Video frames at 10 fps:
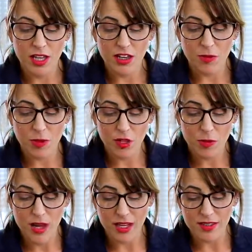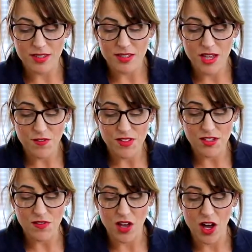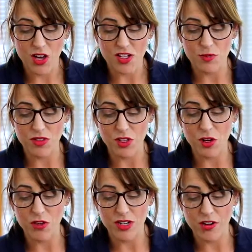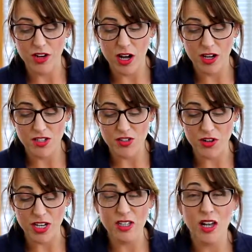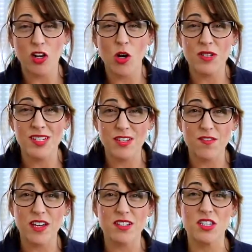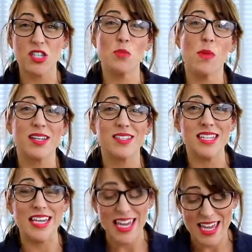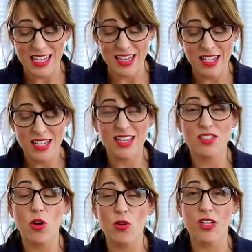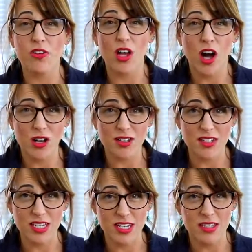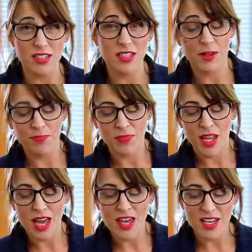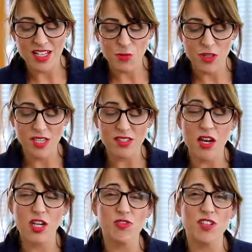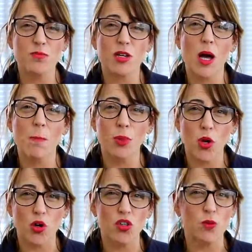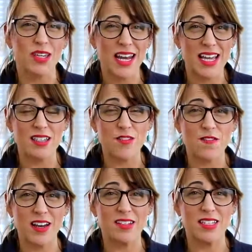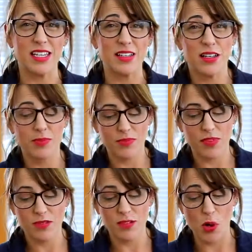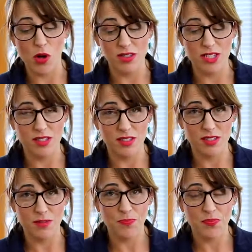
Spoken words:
If we look back at the surface of the heart with the coronary artery, a common defect that you might see here is coronary heart disease. And that's when these arteries become blocked with layers of fatty deposits.